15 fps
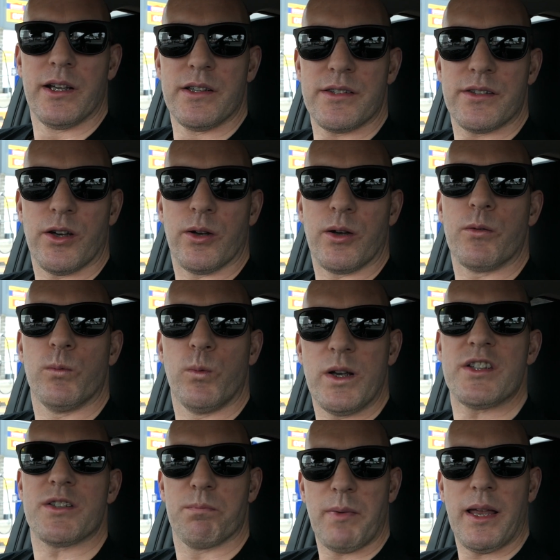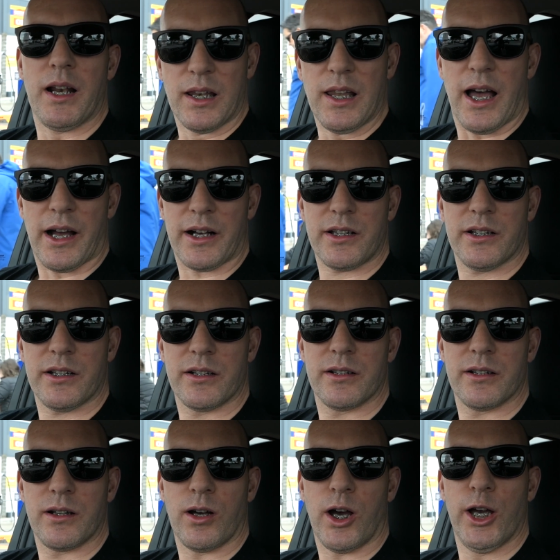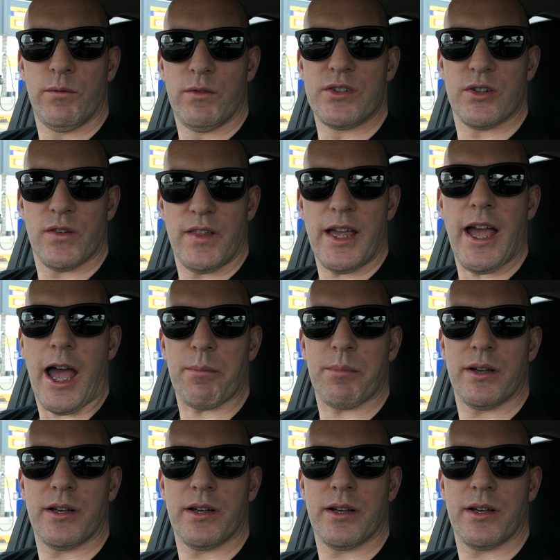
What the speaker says: So wish me luck. Over to the app.